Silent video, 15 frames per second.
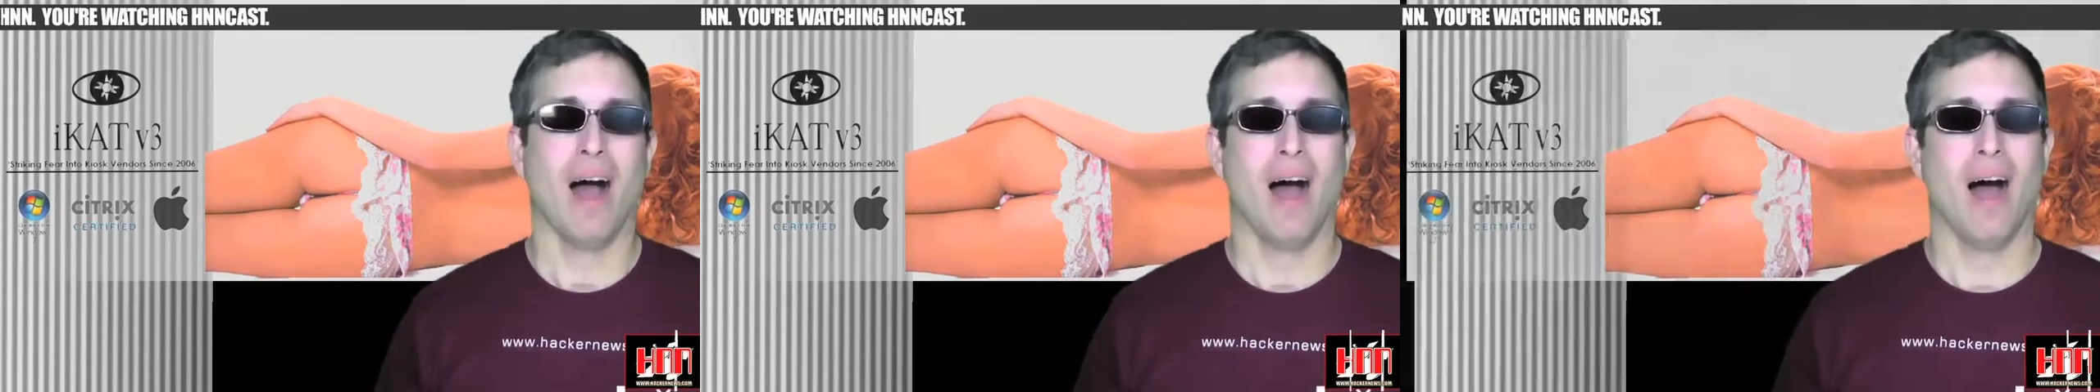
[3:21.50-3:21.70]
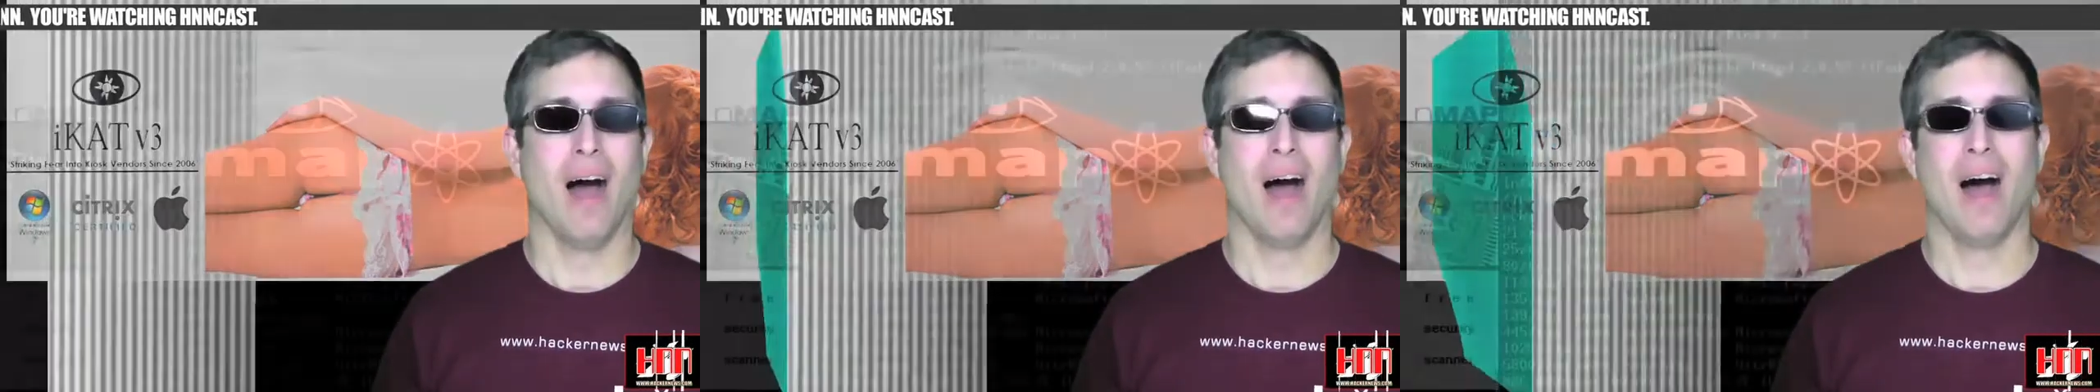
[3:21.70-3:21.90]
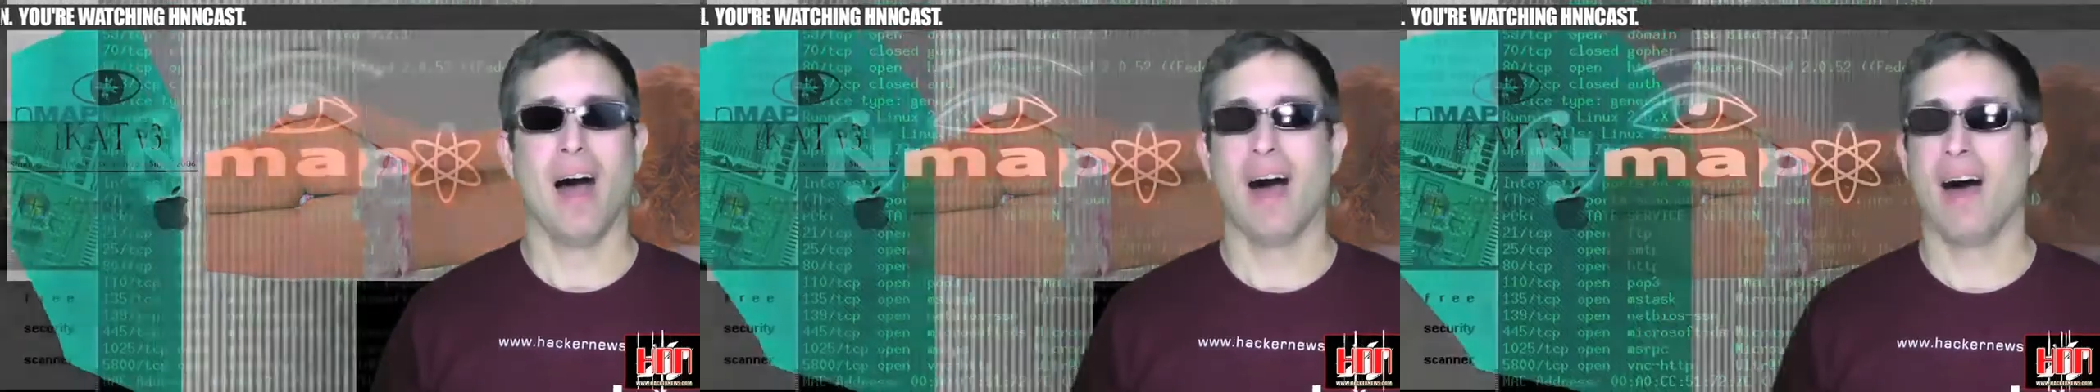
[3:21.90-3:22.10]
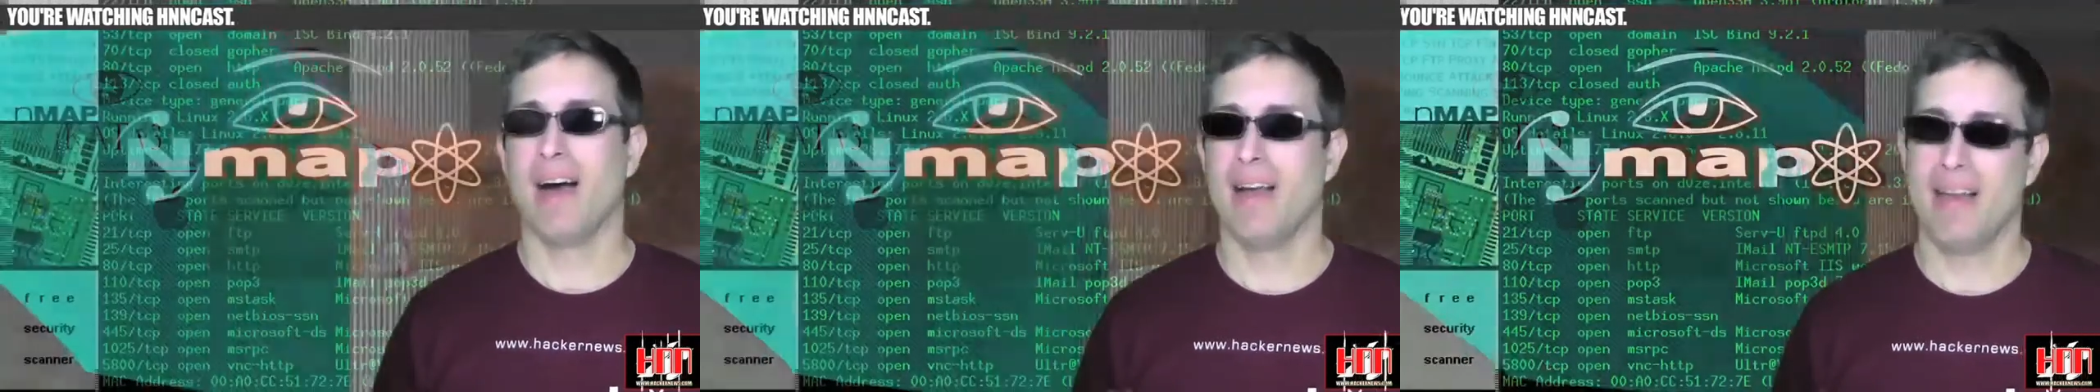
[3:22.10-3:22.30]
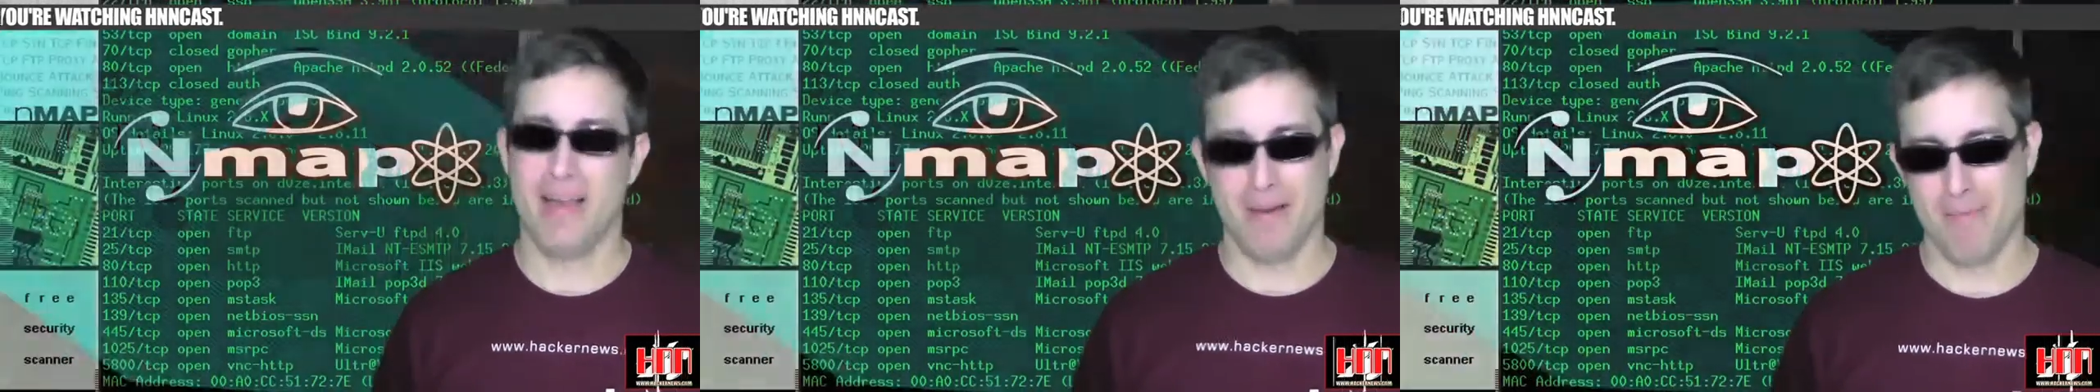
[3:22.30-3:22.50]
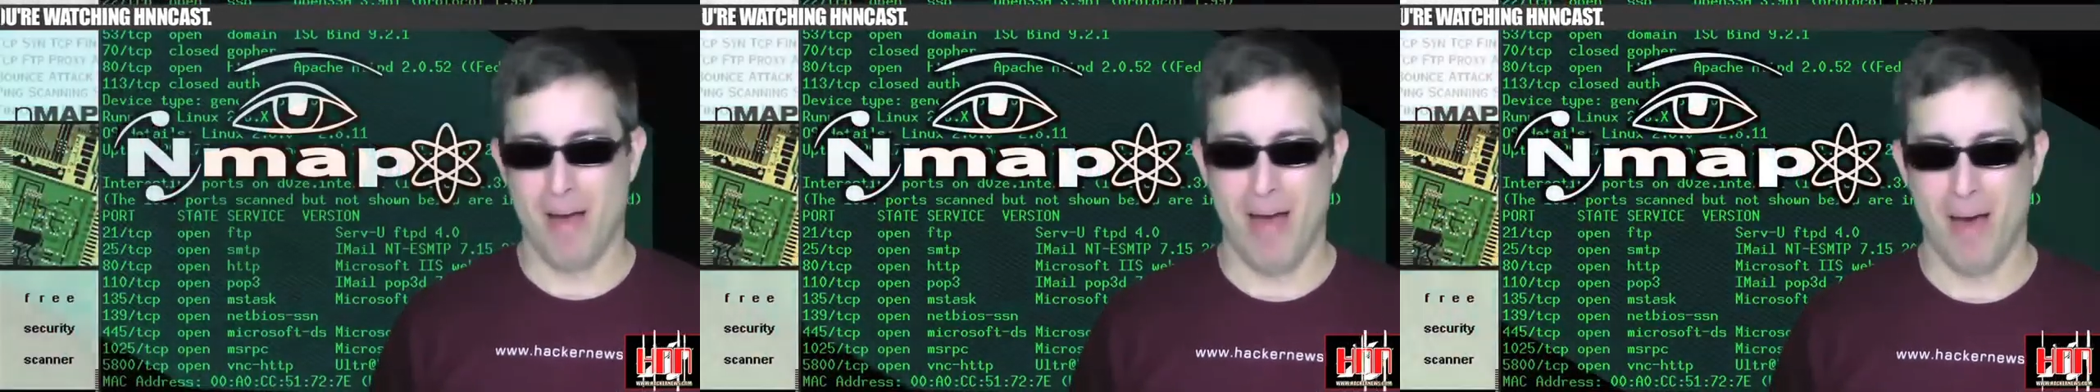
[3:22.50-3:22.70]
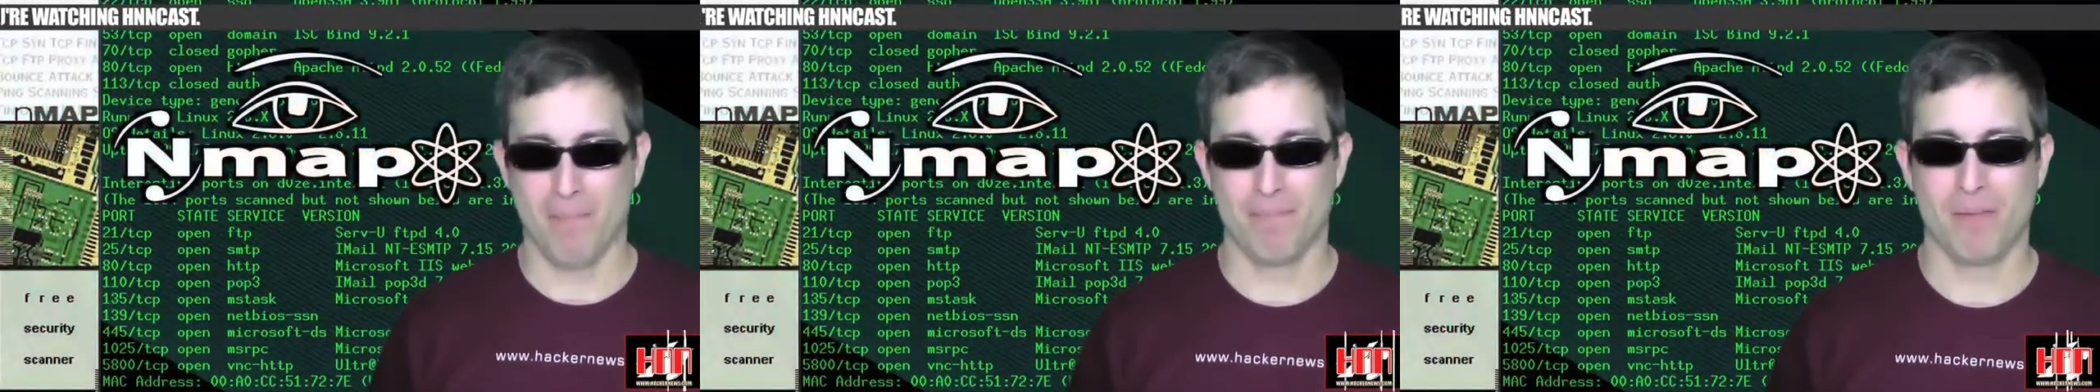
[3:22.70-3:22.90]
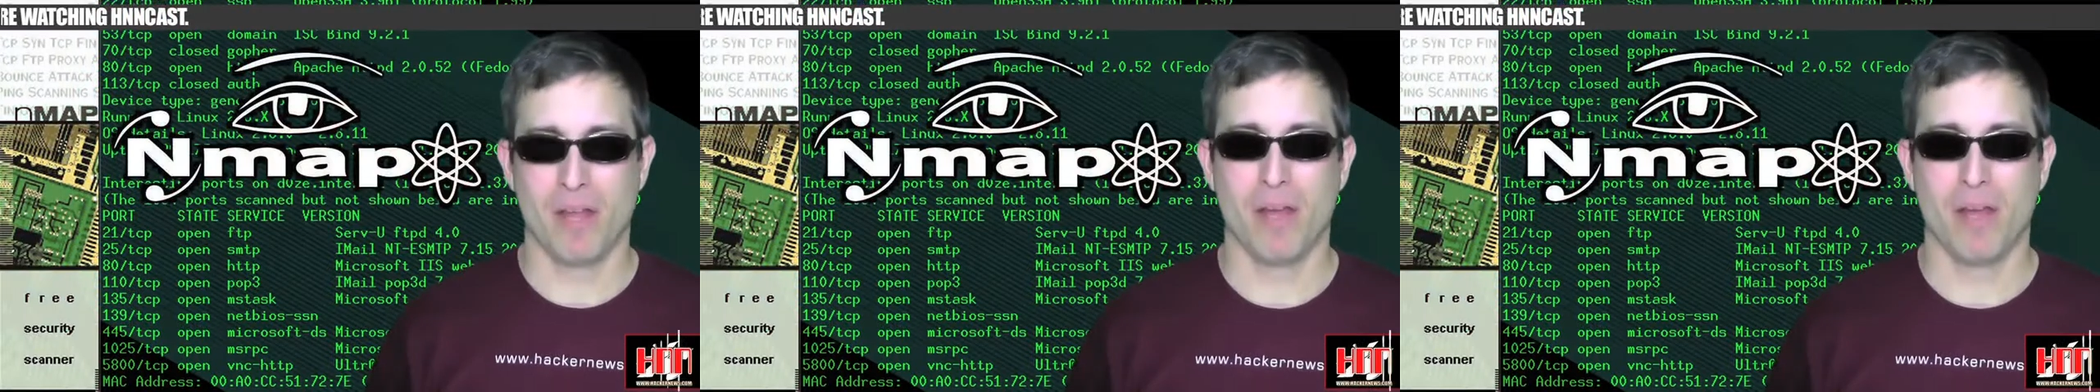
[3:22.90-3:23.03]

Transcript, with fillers: NMAP.